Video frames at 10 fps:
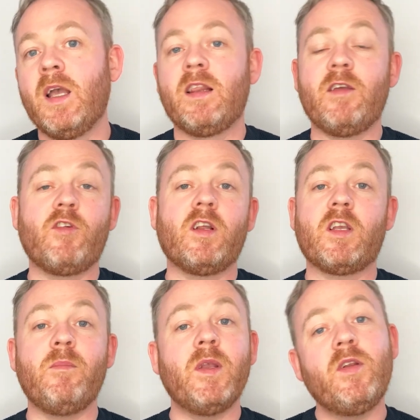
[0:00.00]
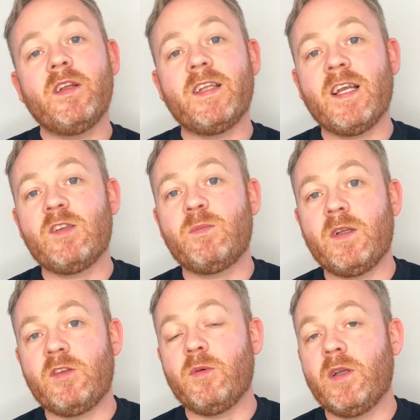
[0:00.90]
They've got a community
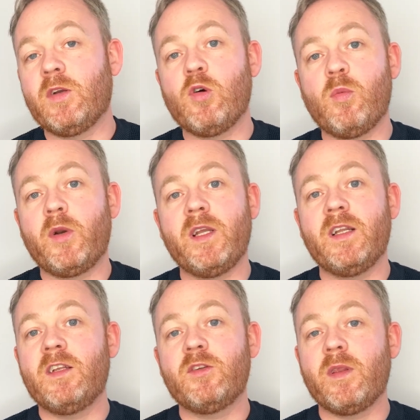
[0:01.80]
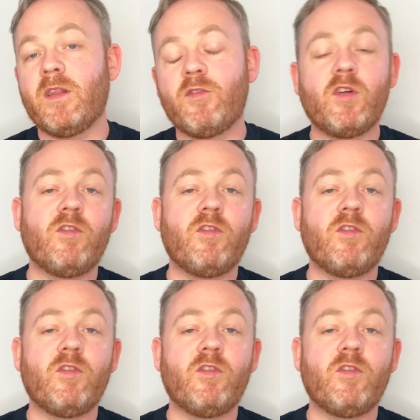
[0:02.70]
aspect to it incorporated into it. They've got a